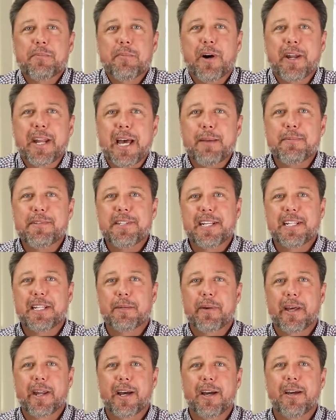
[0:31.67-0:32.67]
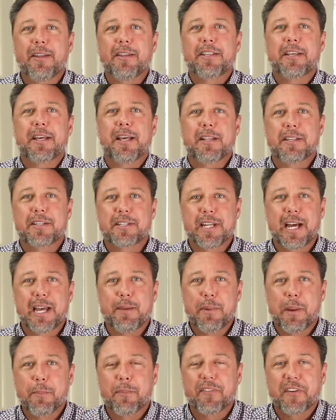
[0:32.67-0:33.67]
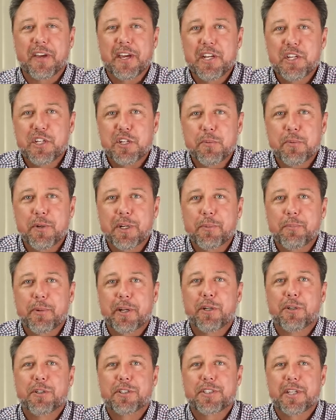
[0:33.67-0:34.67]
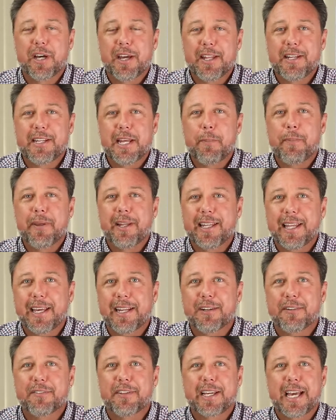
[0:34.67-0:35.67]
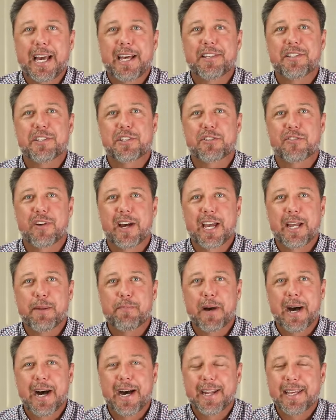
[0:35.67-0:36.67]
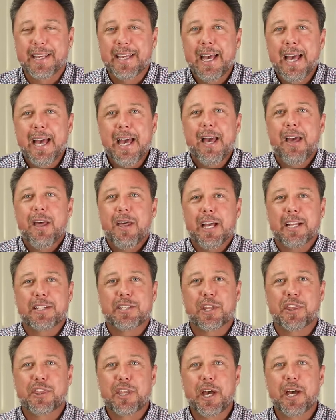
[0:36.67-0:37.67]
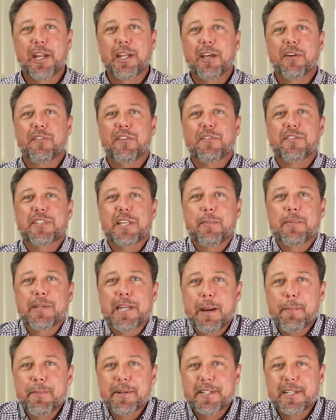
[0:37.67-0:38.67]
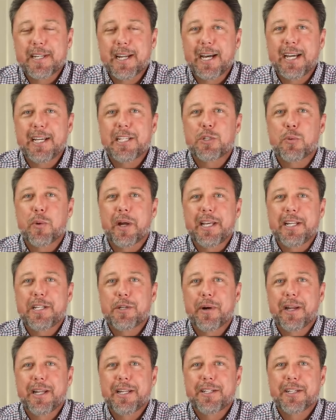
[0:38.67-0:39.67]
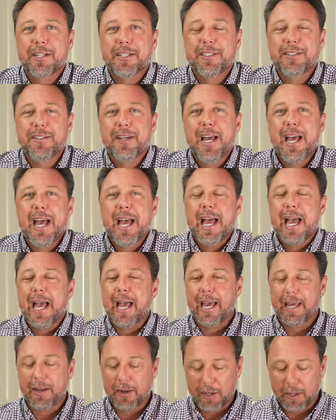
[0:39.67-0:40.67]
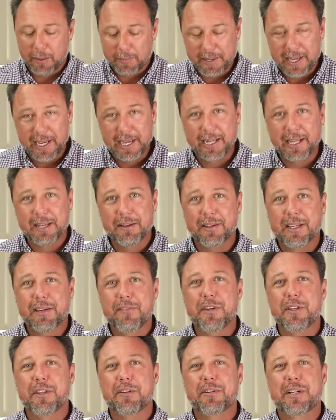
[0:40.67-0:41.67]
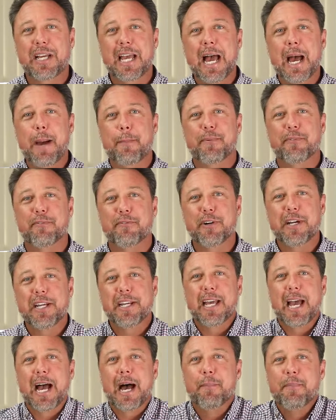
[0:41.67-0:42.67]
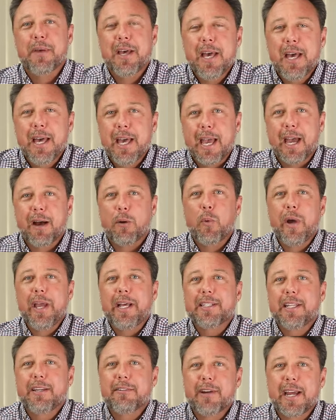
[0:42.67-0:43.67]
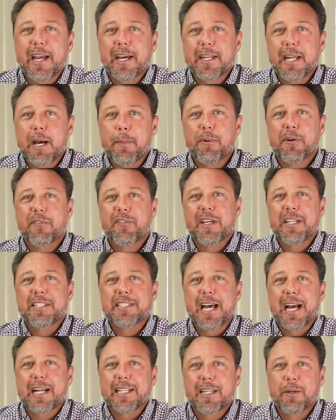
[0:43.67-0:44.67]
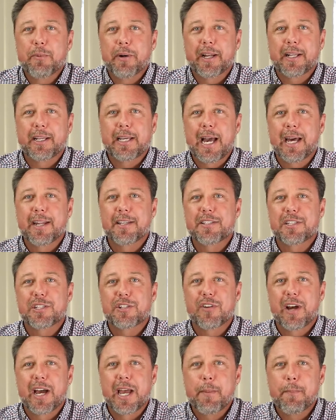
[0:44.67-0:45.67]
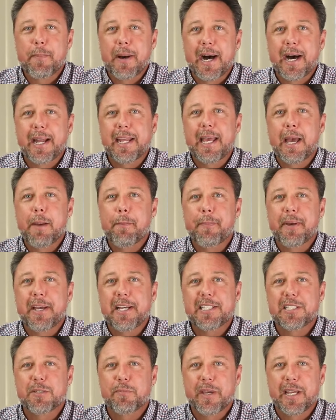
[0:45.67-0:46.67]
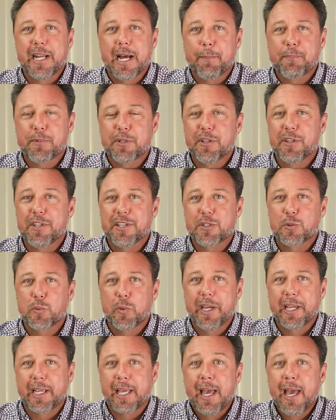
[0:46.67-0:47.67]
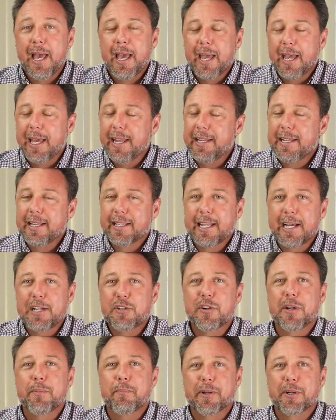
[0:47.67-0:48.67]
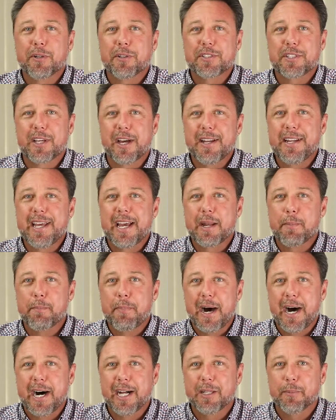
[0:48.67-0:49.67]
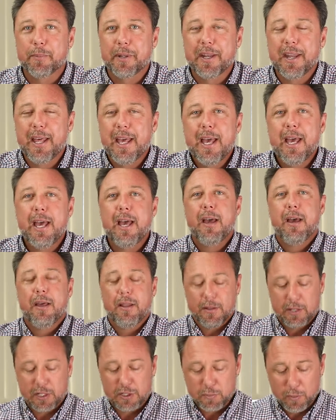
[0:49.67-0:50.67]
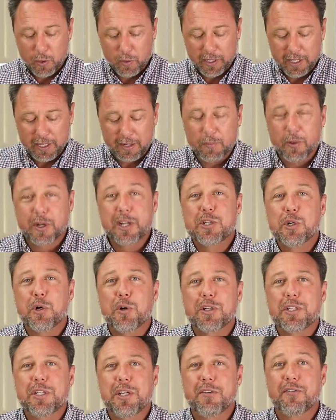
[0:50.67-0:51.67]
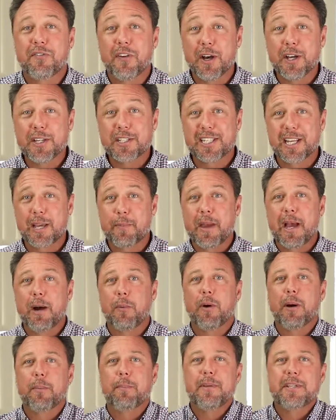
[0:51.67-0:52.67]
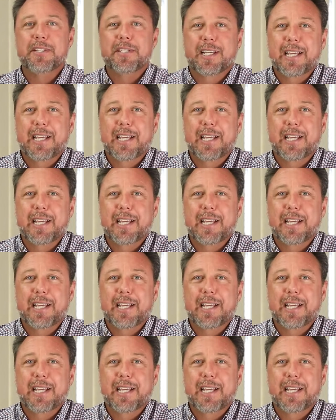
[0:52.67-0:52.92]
My name's Nick DeMeadow, the state member for Hinchinbrook, but also deputy leader of the Kabbie Australian Party. It's the 30th of September today, 2022, and I'm here to give you the RE-KAP recap, our weekly roundup of exactly what Kabbie Australian Party MPs have been up to this week in the electorate, but also down in Parliament. This morning I want to talk to you firstly about what Mr.